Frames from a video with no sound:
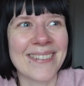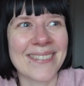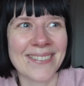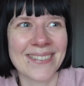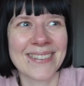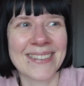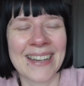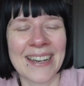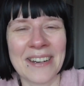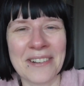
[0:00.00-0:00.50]
It
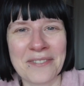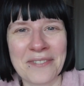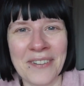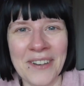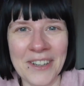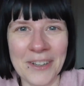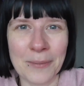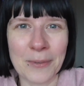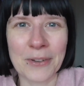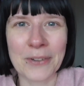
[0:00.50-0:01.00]
was kind of
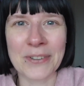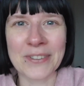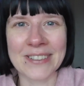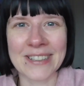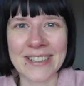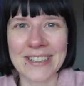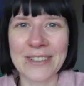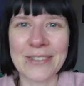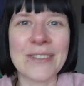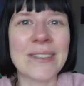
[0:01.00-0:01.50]
funny because
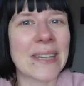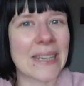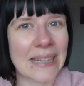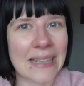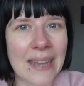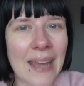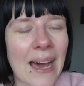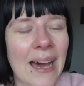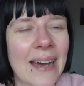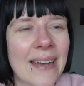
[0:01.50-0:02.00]
like you
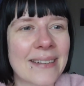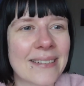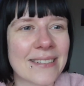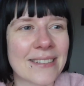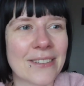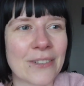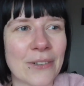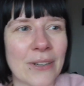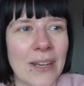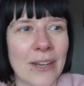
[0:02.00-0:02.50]
need
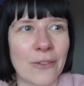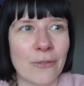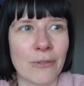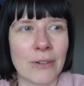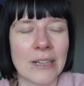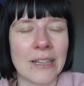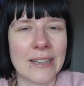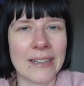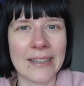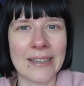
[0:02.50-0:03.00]
that to like
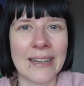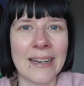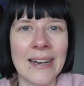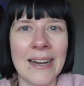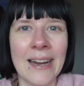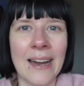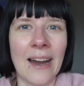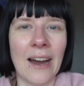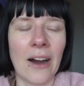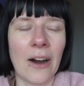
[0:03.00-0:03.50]
really
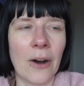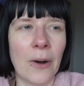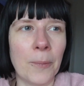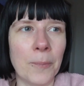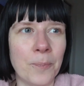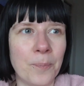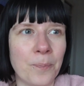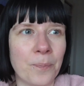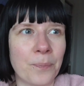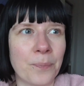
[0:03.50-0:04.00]

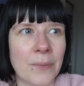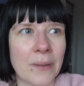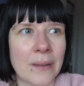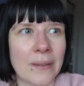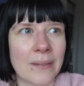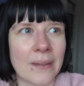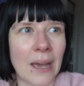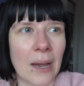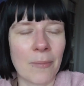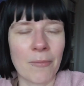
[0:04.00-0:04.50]

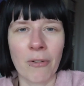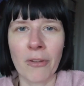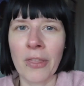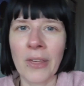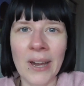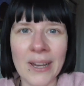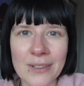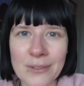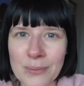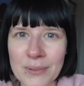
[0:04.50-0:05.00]

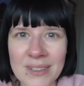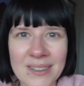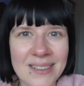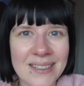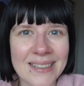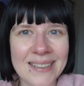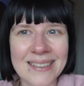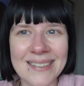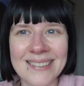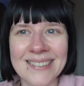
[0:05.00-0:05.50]
empathize with
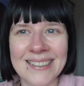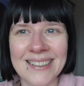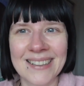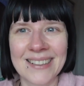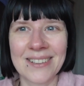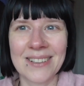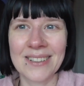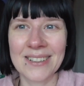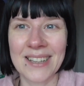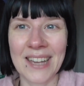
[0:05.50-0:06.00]
these
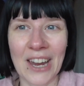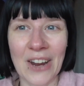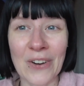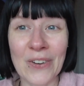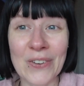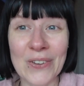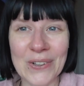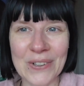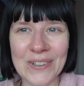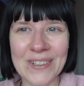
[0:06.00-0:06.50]

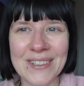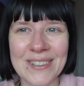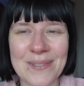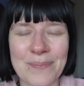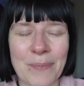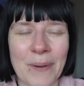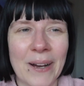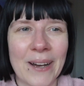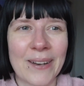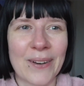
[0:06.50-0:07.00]
characters,
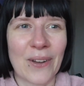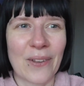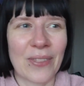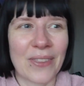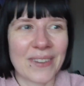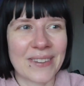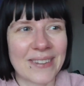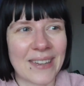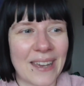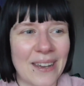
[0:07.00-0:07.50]
but at
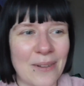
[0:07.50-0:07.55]
the